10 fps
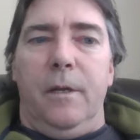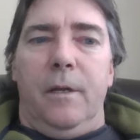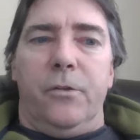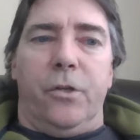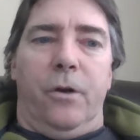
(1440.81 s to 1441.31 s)

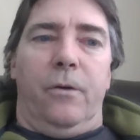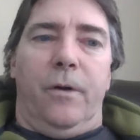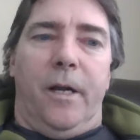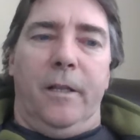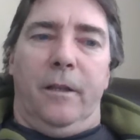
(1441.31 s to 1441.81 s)

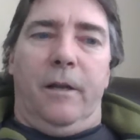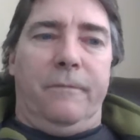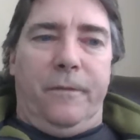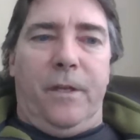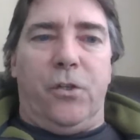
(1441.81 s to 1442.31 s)
So I
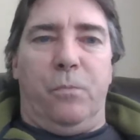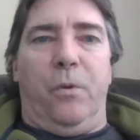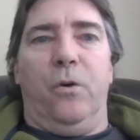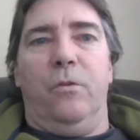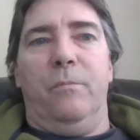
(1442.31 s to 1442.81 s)
love this
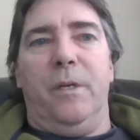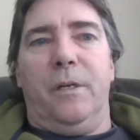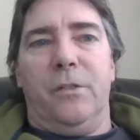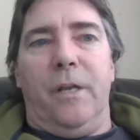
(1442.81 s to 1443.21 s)
poem because